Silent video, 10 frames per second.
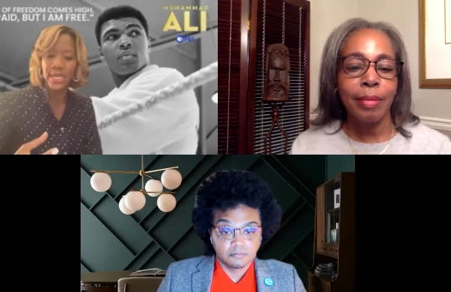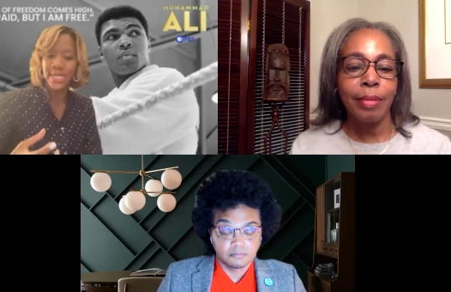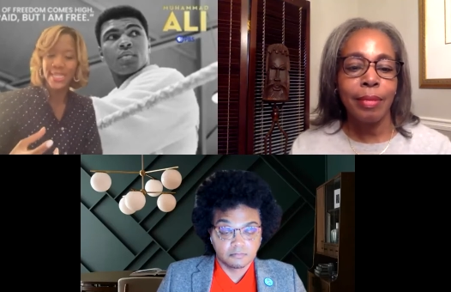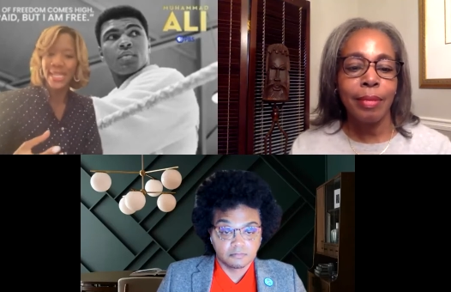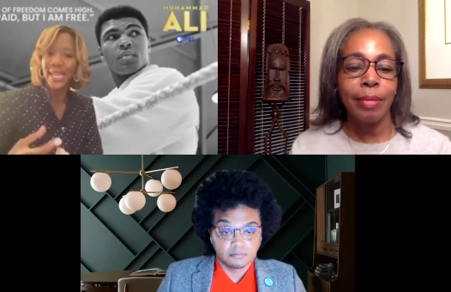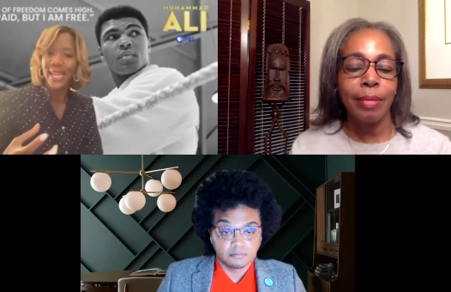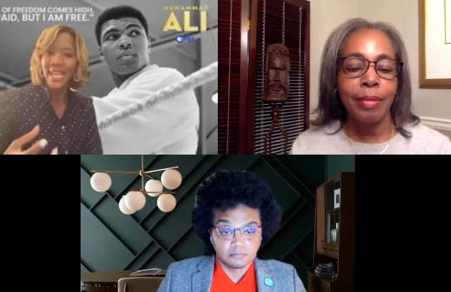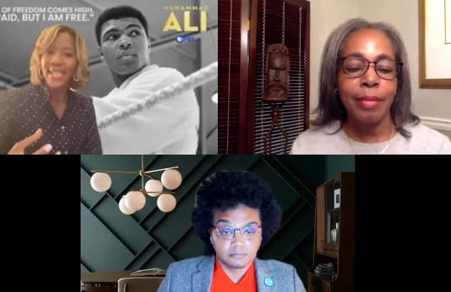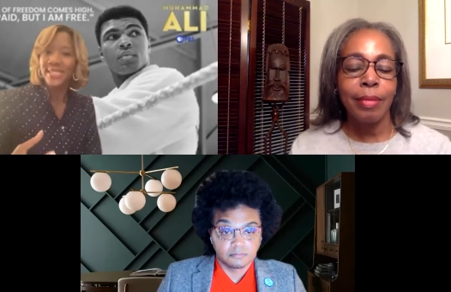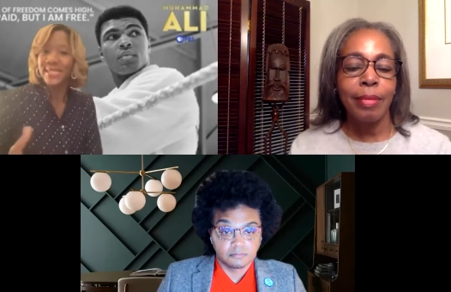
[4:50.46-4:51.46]
Speaker 1: And
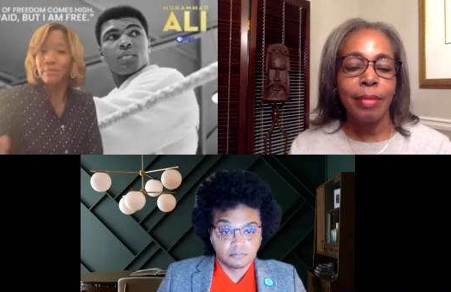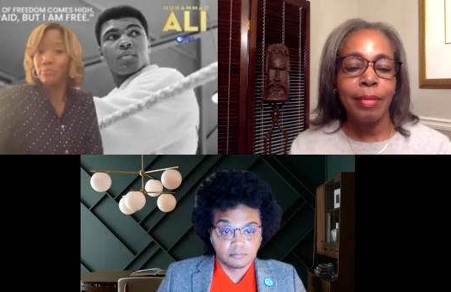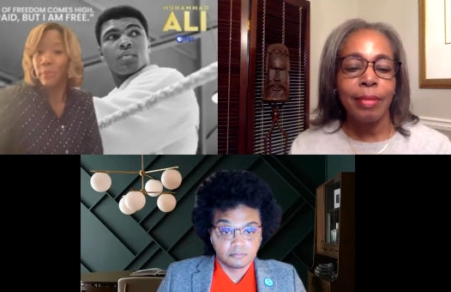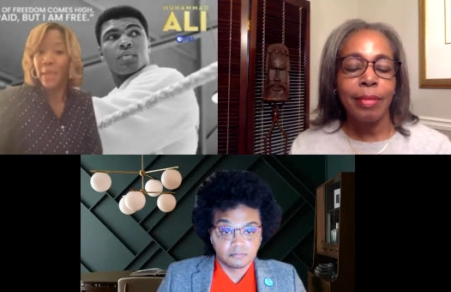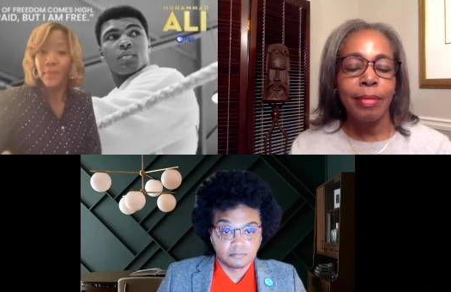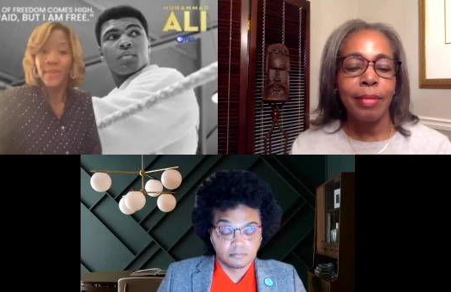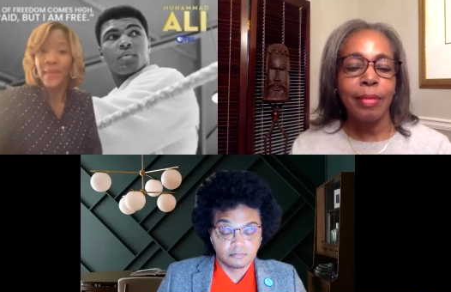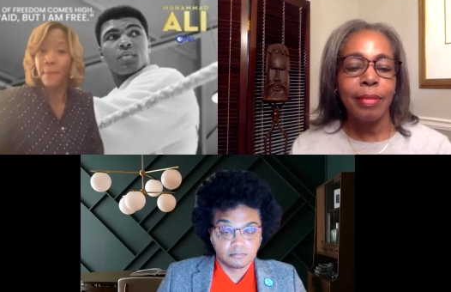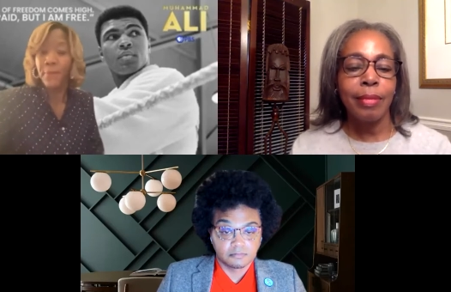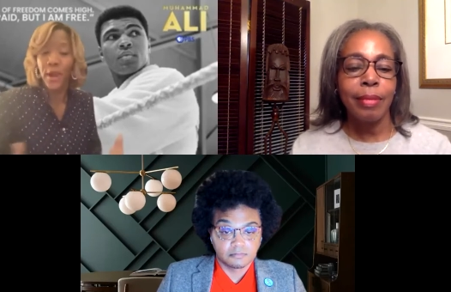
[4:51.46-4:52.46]
is maybe
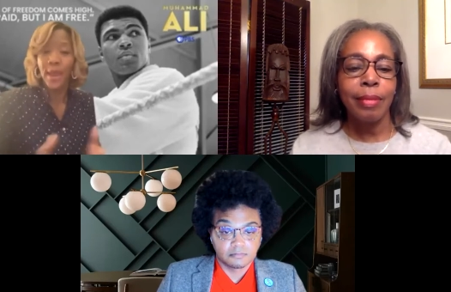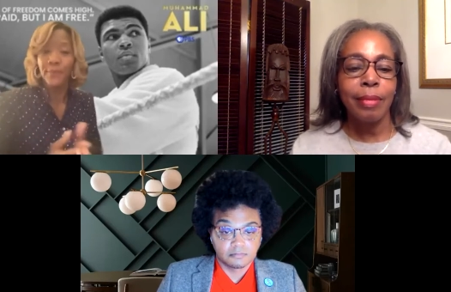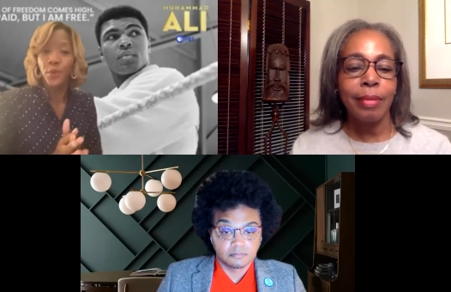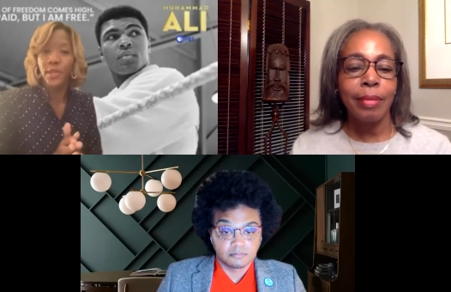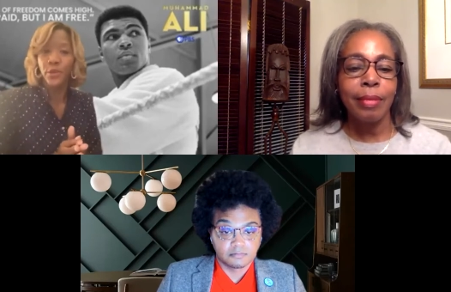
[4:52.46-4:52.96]
that perhaps one of